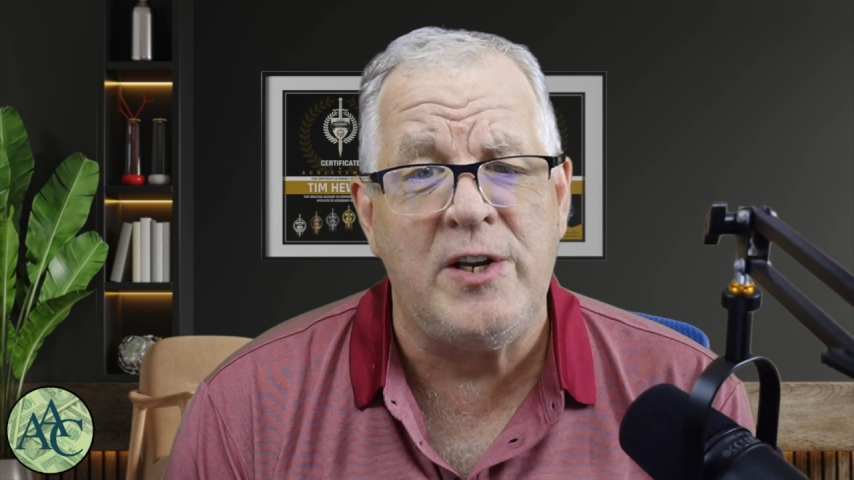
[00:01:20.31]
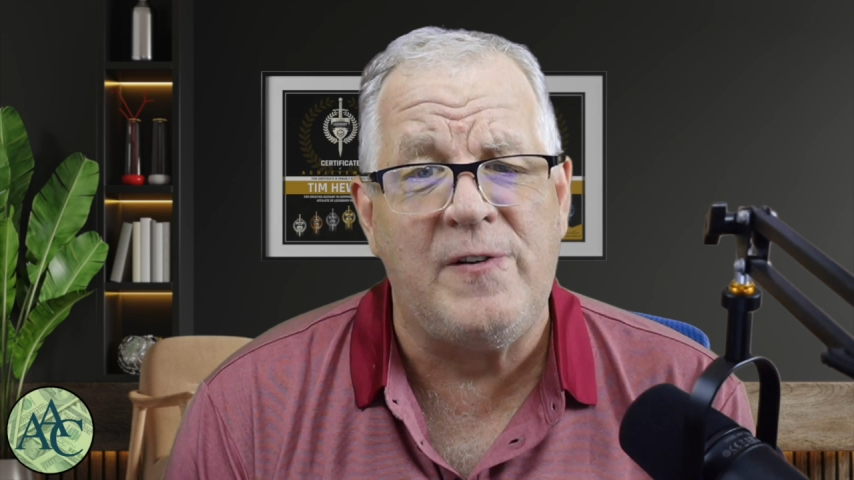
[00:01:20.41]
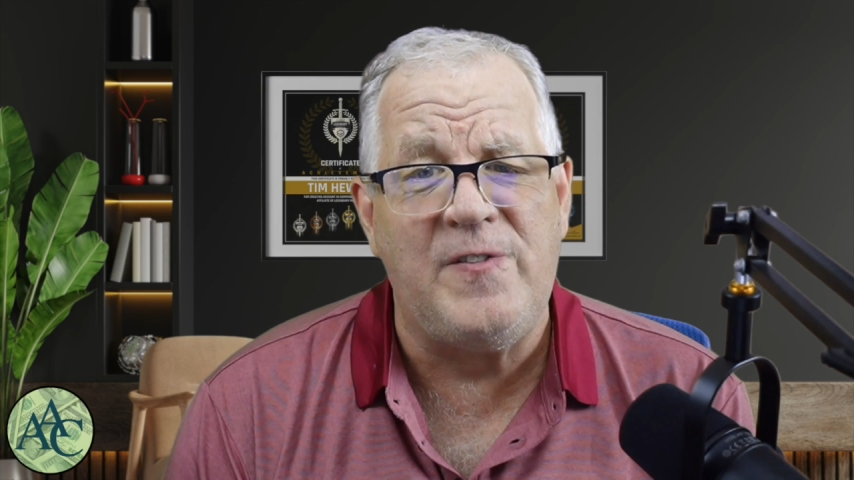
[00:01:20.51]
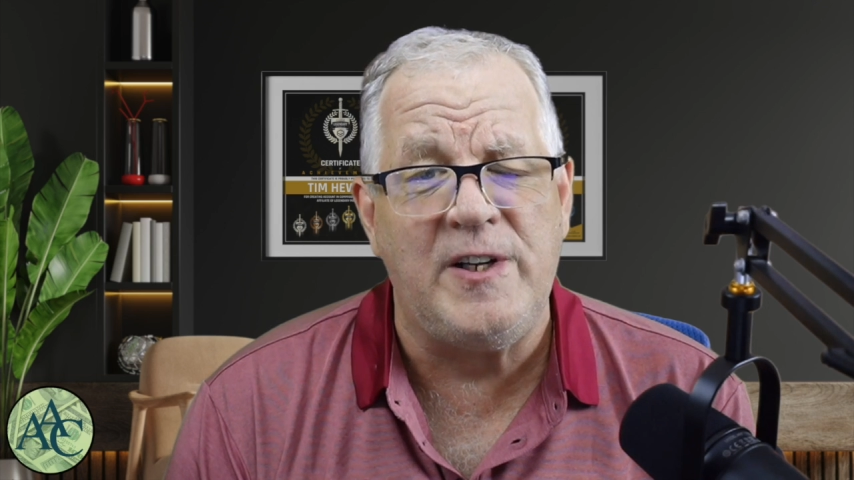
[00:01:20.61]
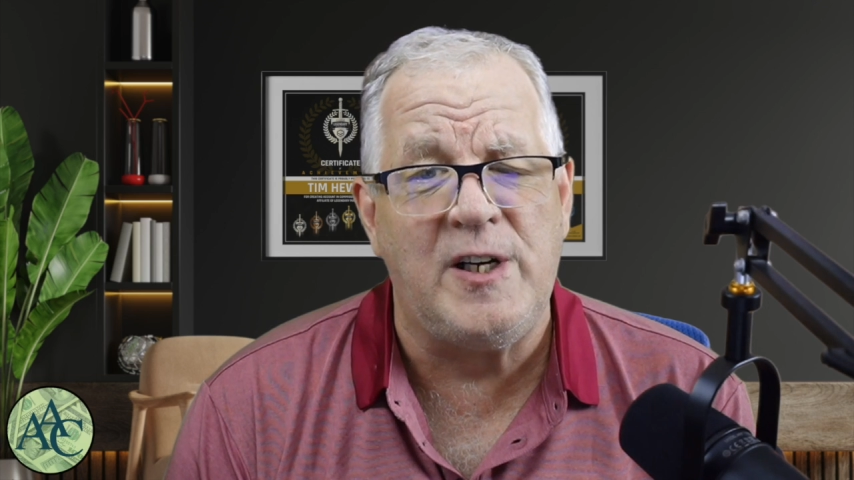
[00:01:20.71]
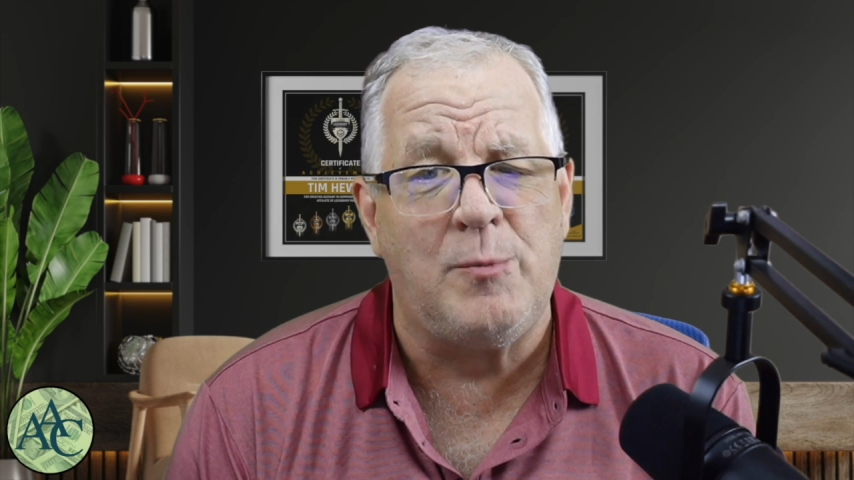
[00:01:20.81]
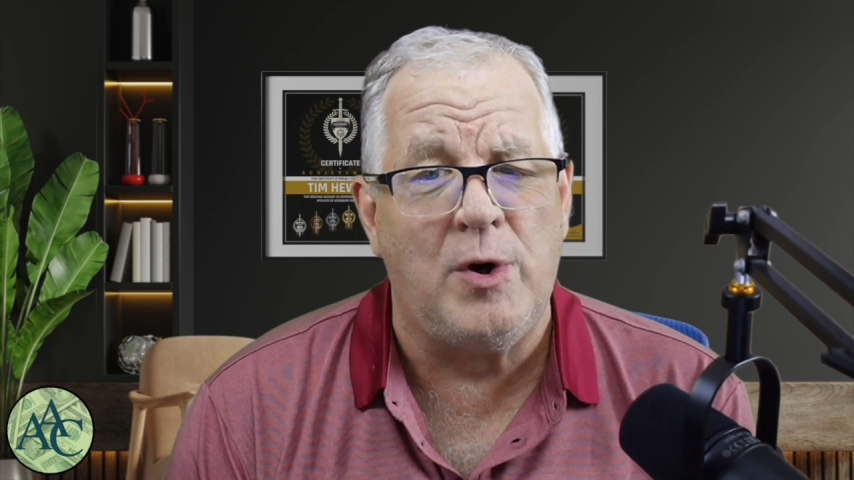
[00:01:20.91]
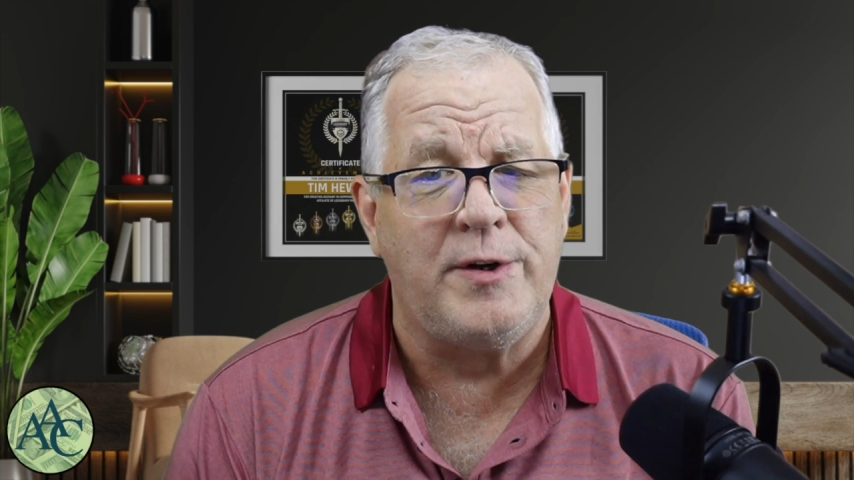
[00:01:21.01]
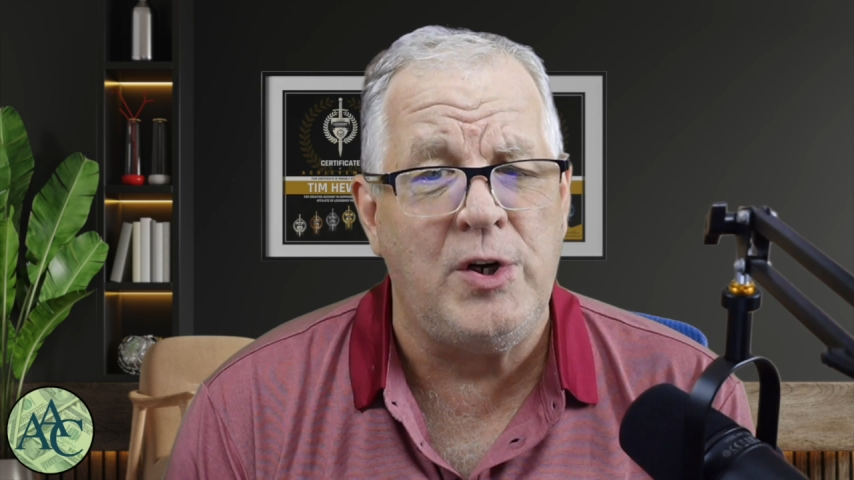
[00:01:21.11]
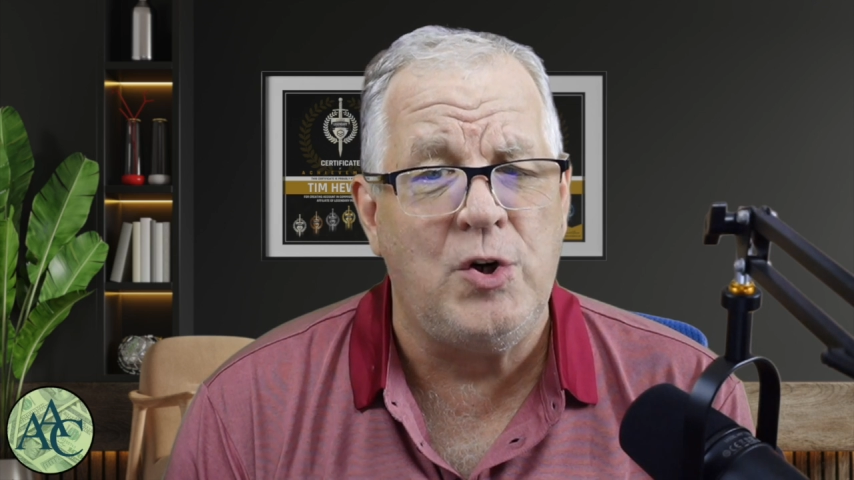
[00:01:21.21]
affiliate
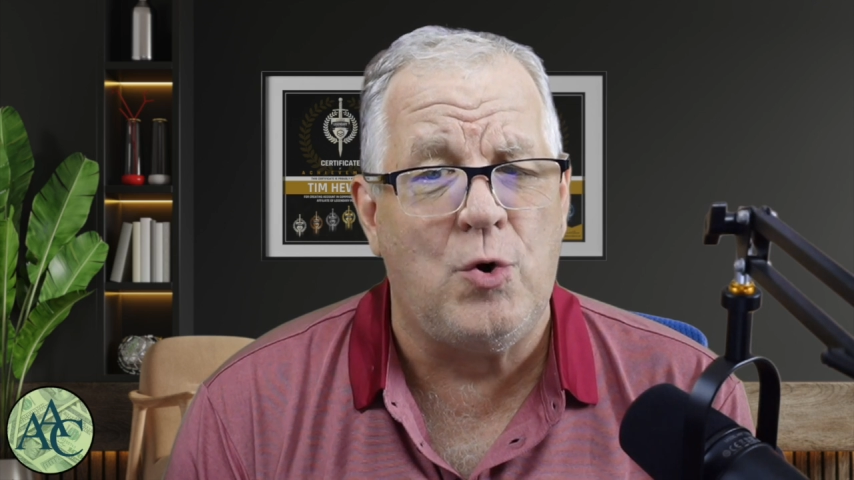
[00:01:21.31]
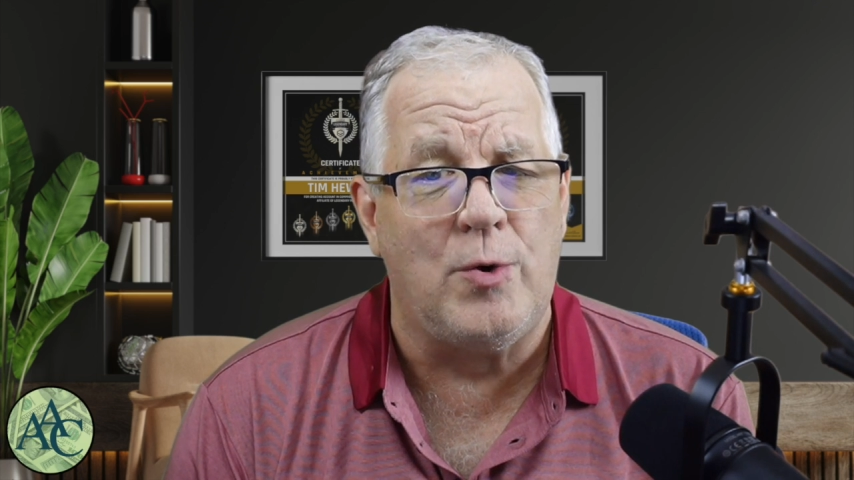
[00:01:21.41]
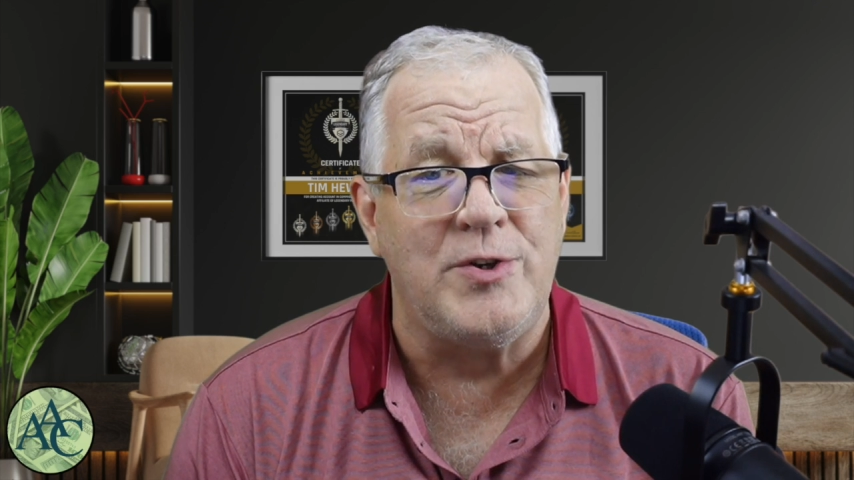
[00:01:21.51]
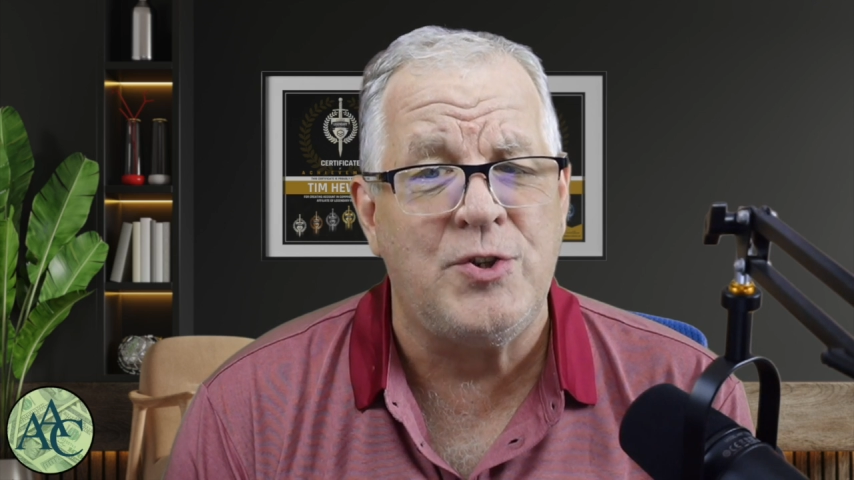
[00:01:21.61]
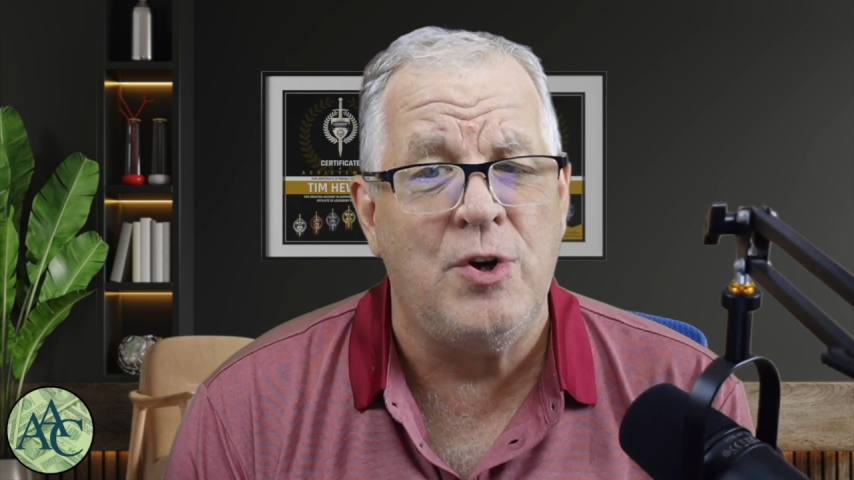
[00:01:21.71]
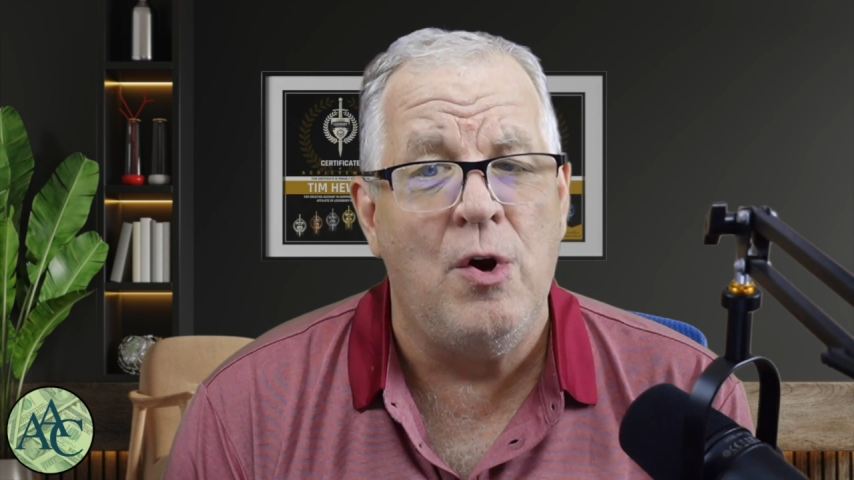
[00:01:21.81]
marketing course